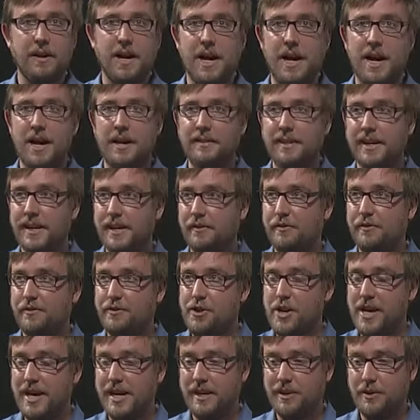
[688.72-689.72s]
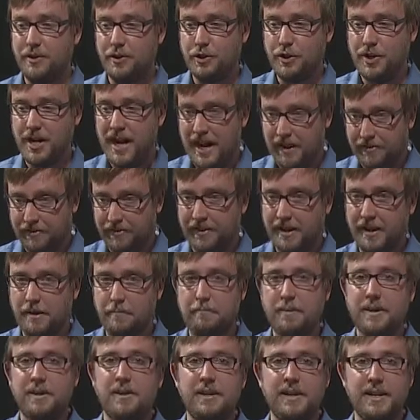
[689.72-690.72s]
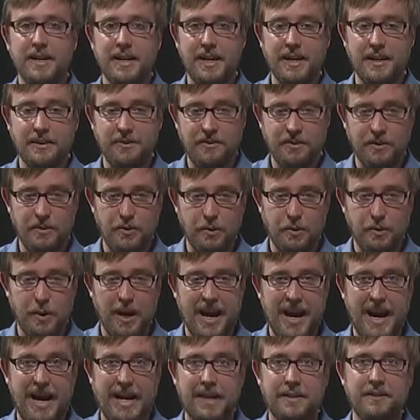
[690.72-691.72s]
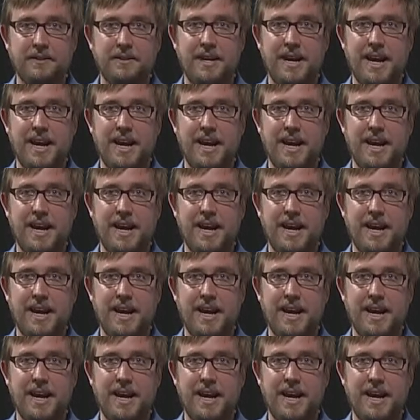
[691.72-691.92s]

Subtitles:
the exchange has the ability to act